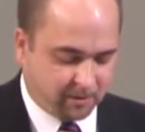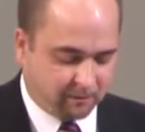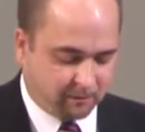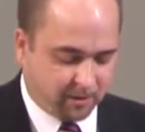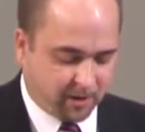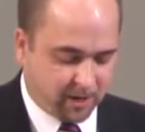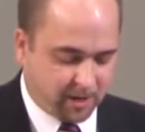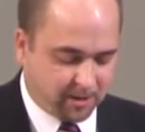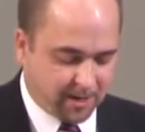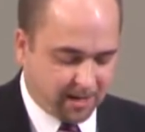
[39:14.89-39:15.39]
For
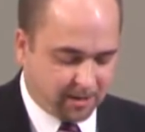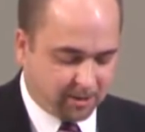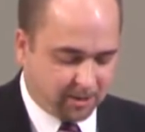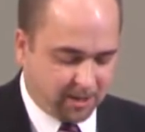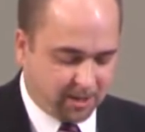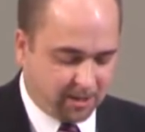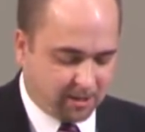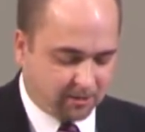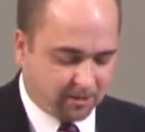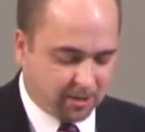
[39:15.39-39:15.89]
he that
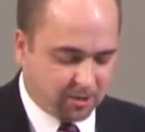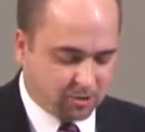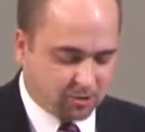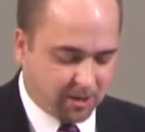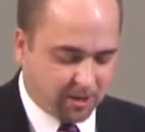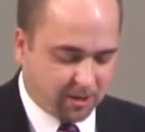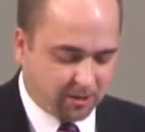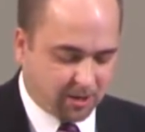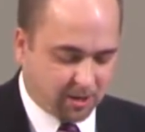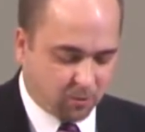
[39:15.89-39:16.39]
eateth and
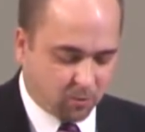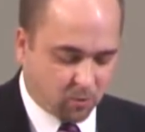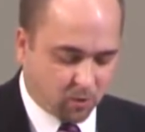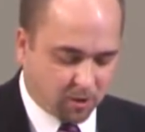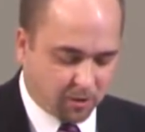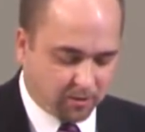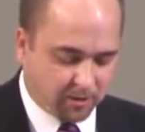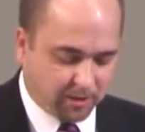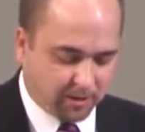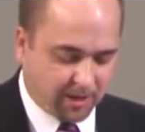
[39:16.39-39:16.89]
drinketh
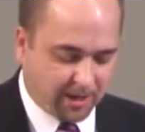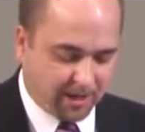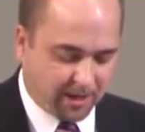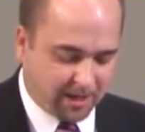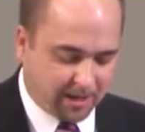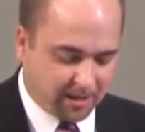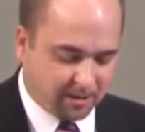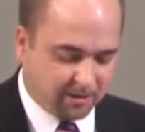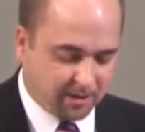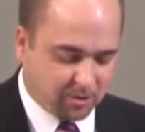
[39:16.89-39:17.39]
unworthily
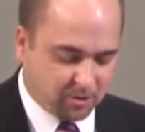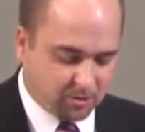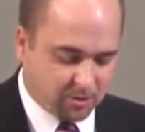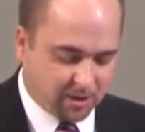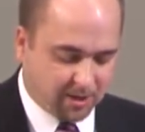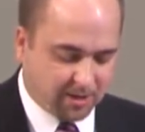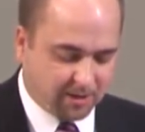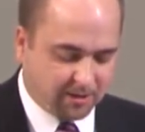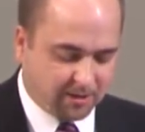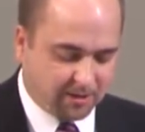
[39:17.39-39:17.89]
eateth and
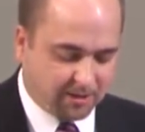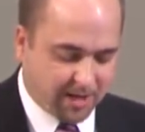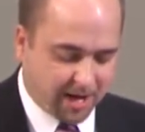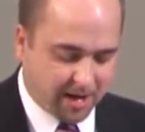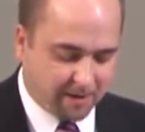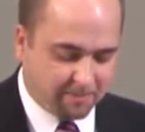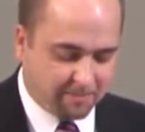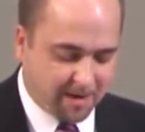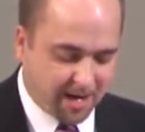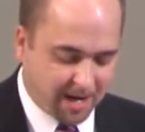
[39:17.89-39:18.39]
drinketh
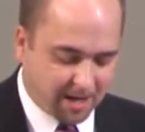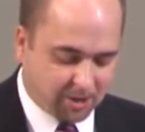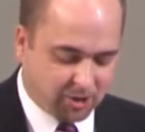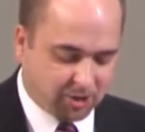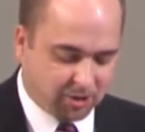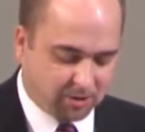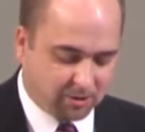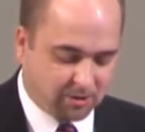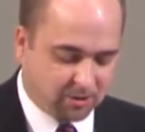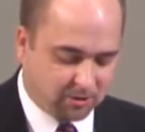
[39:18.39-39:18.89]

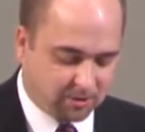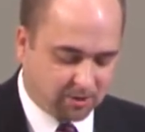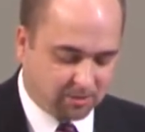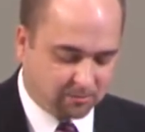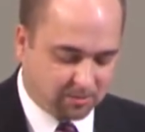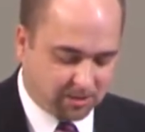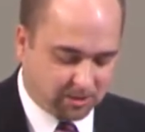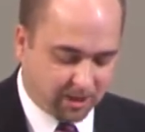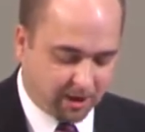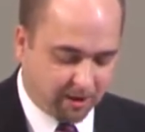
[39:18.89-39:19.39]
damnation to
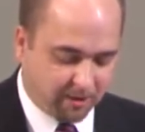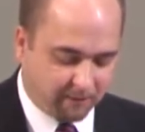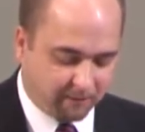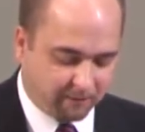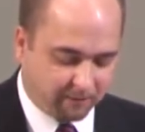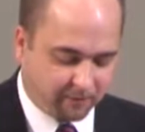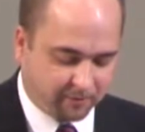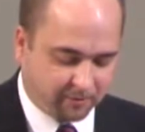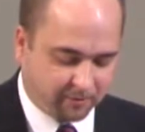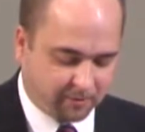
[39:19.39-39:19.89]

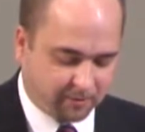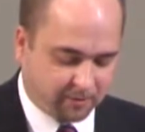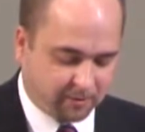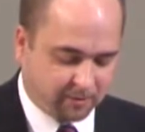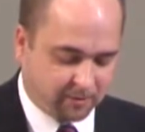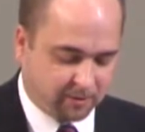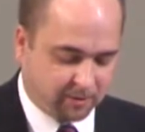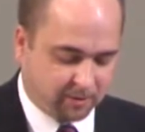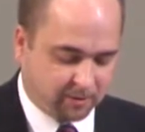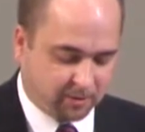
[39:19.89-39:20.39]
himself
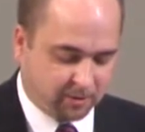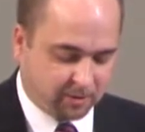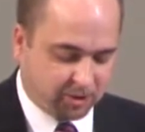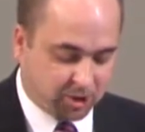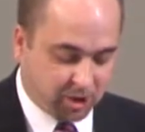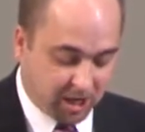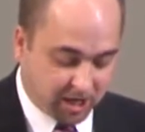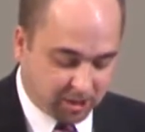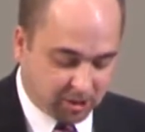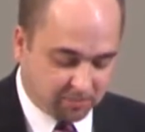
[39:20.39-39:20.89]

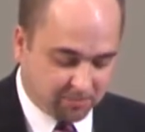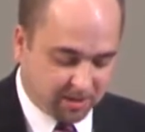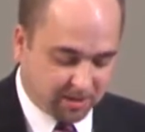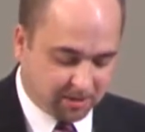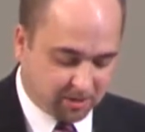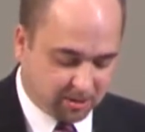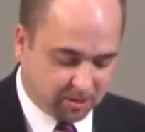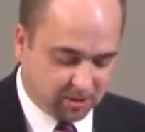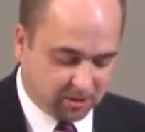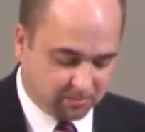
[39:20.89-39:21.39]

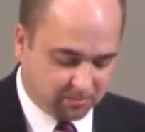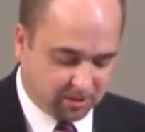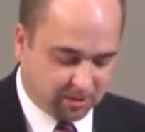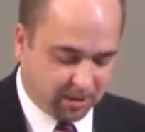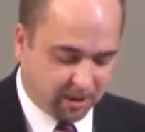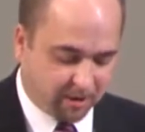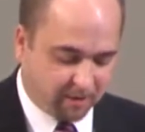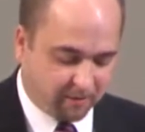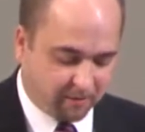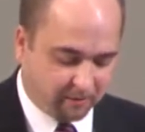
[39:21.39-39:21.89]
judgment to
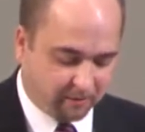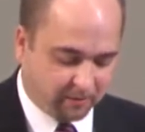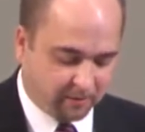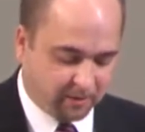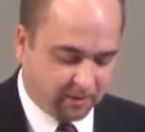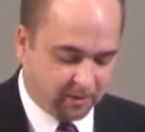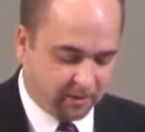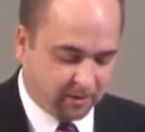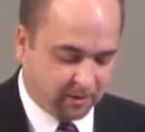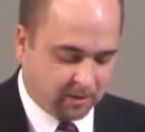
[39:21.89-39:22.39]
himself,
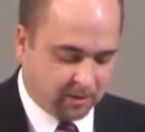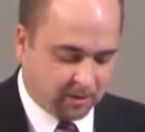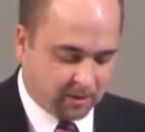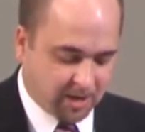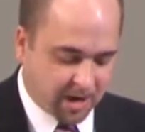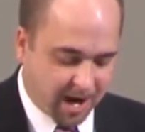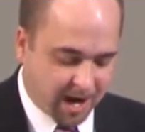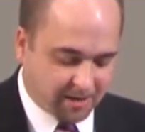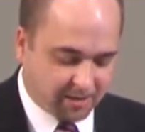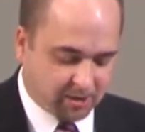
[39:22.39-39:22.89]

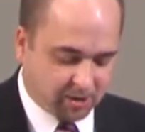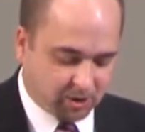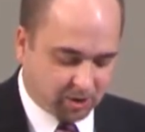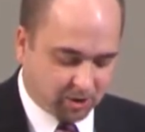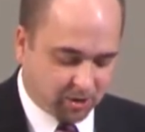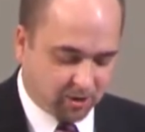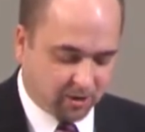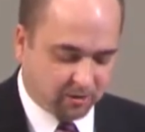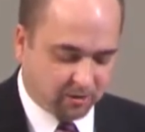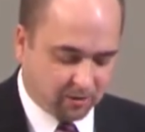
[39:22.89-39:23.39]
not
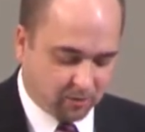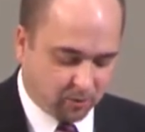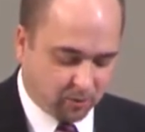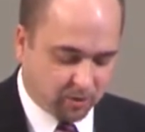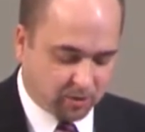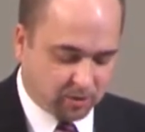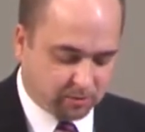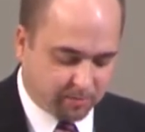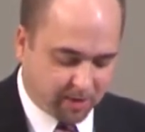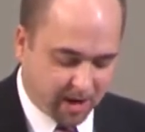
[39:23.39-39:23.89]
discerning the
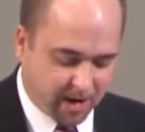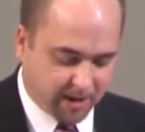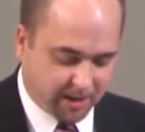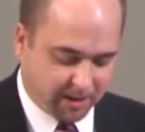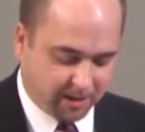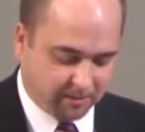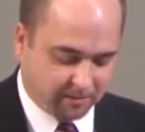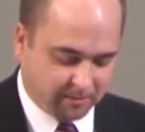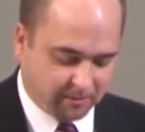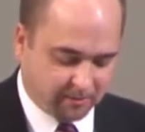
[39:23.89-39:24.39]
Lord's body.